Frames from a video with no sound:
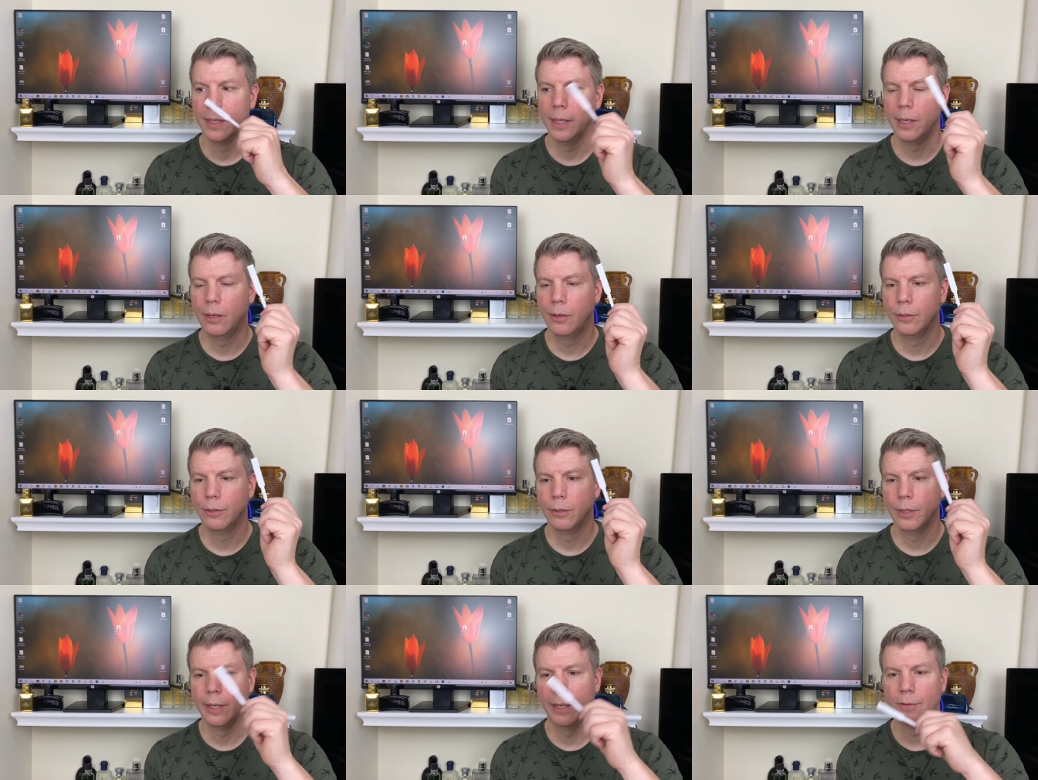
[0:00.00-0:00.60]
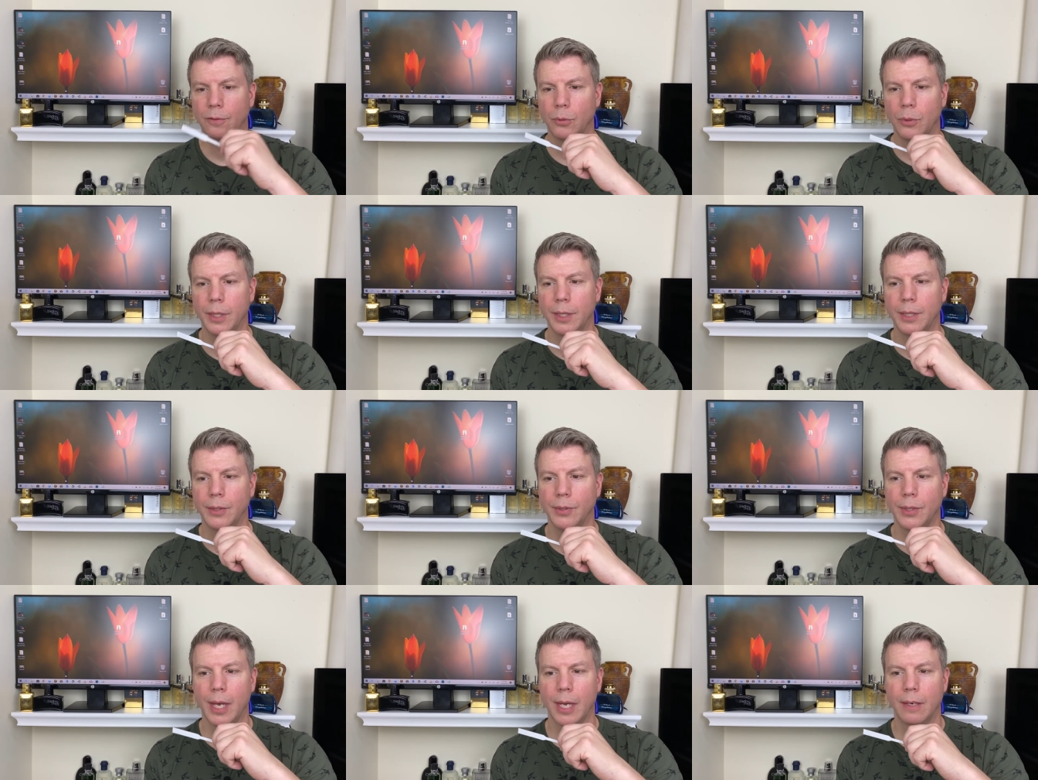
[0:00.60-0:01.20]
and all you're left
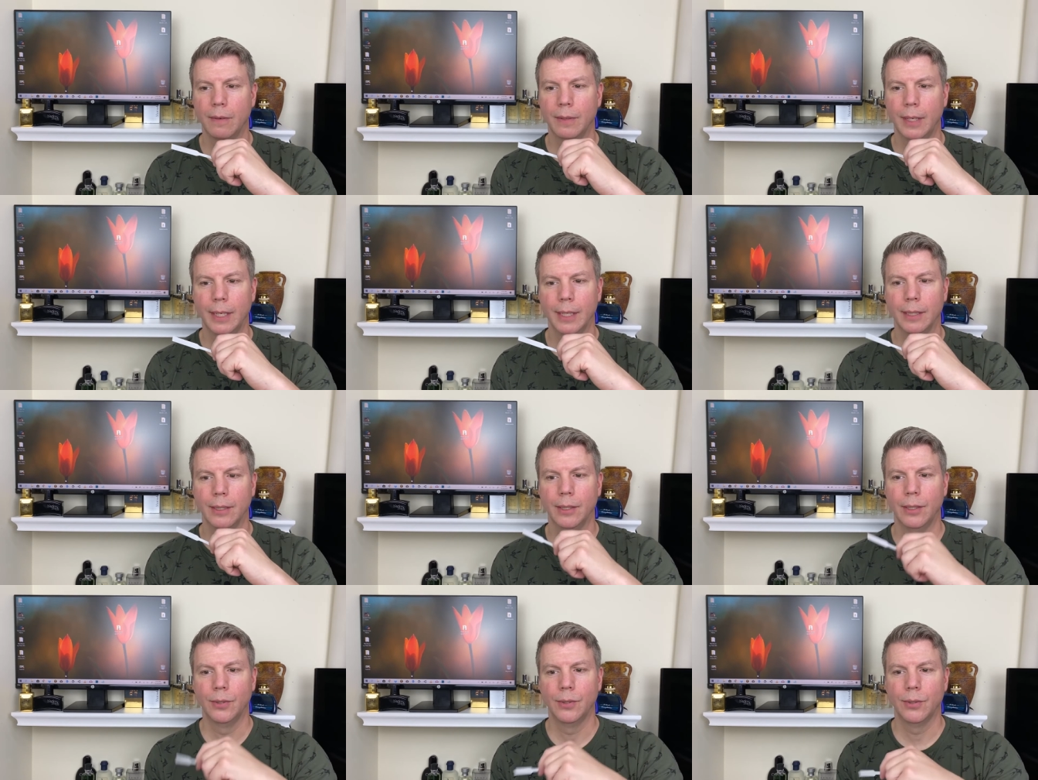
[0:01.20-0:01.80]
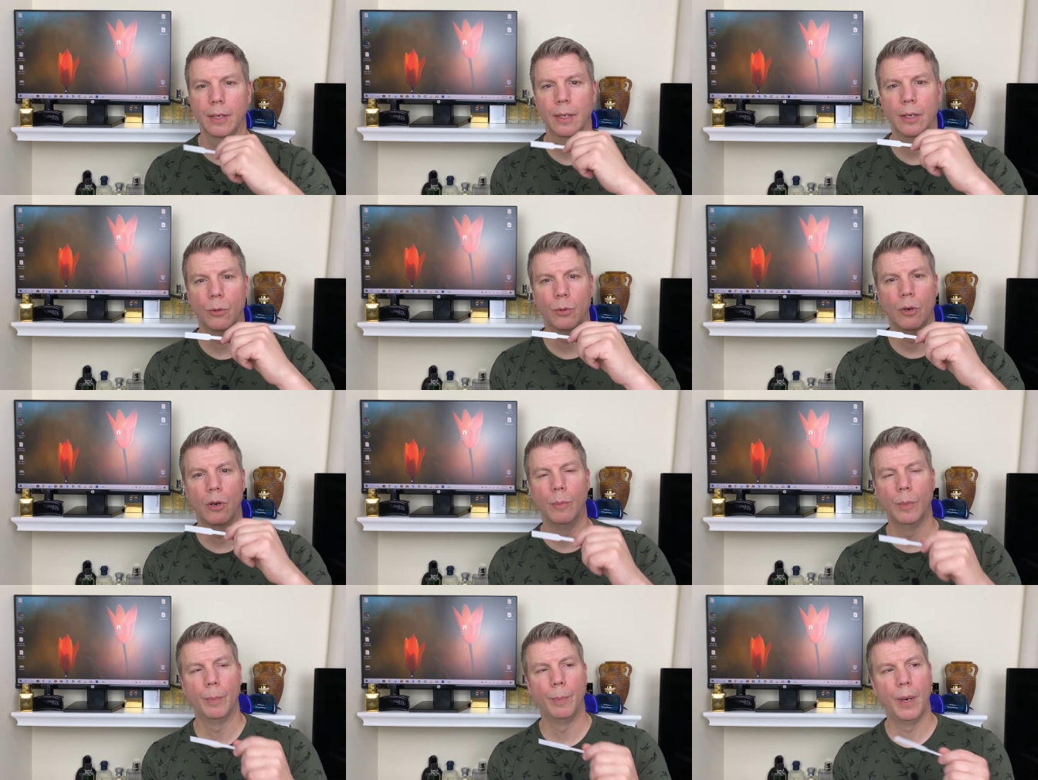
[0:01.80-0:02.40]
with is kind of like this uh,
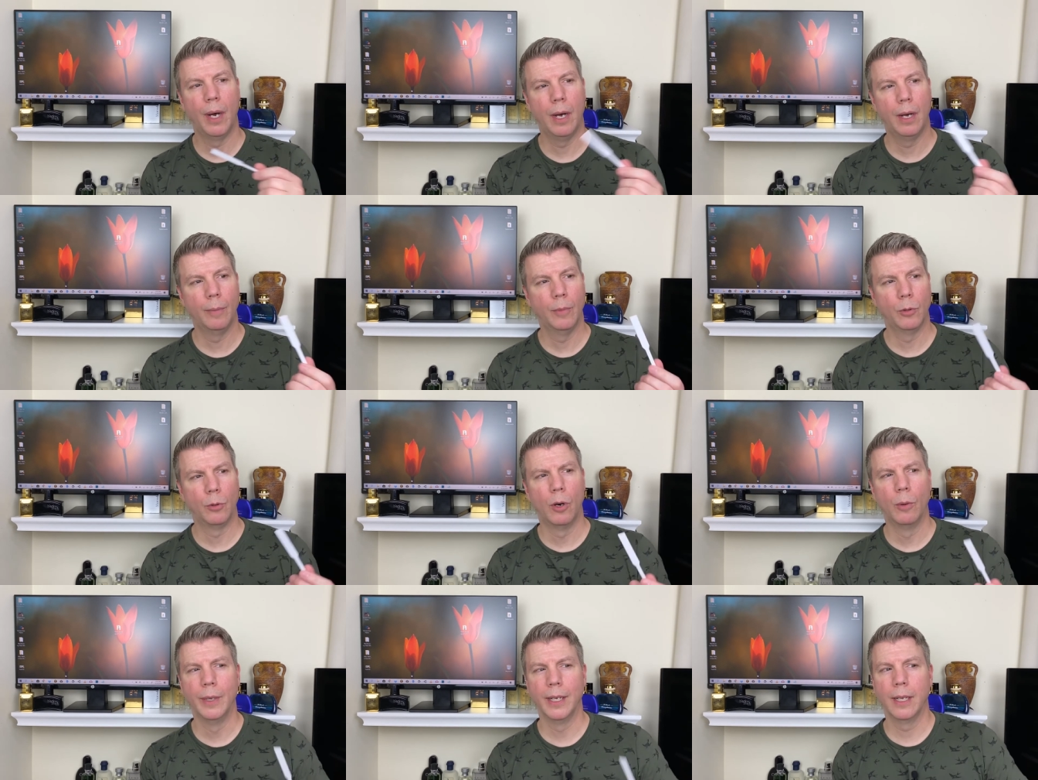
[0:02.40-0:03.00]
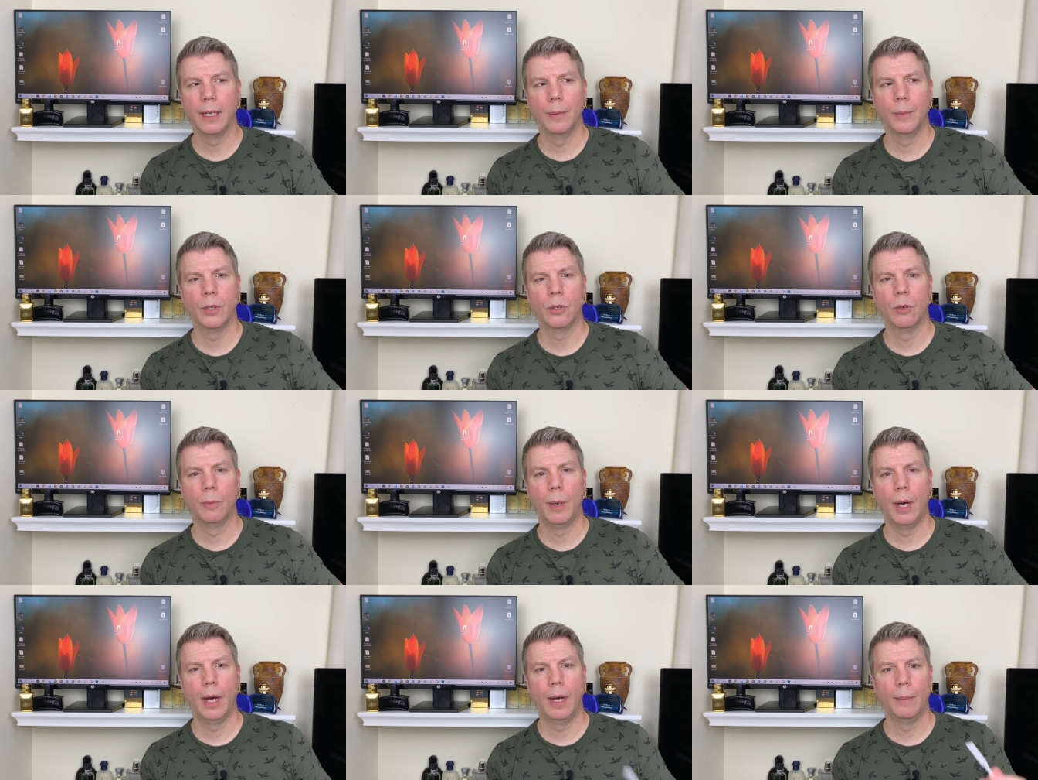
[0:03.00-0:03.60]
aroma bomb, aroma
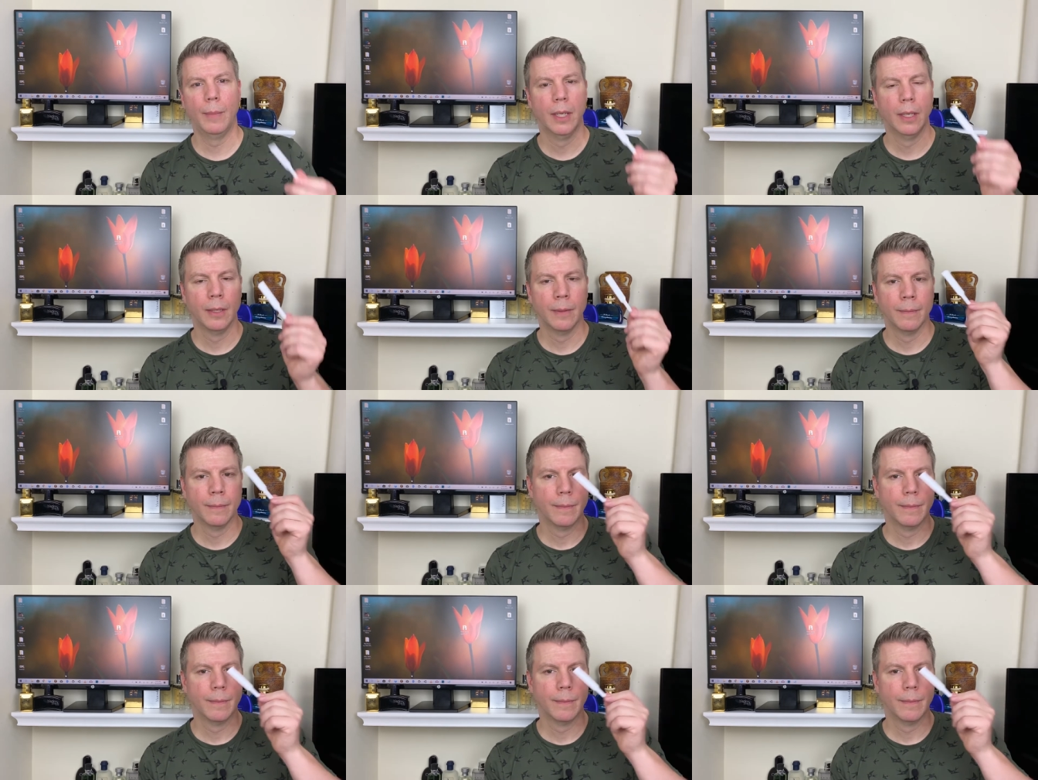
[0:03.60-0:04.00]
chemical bomb.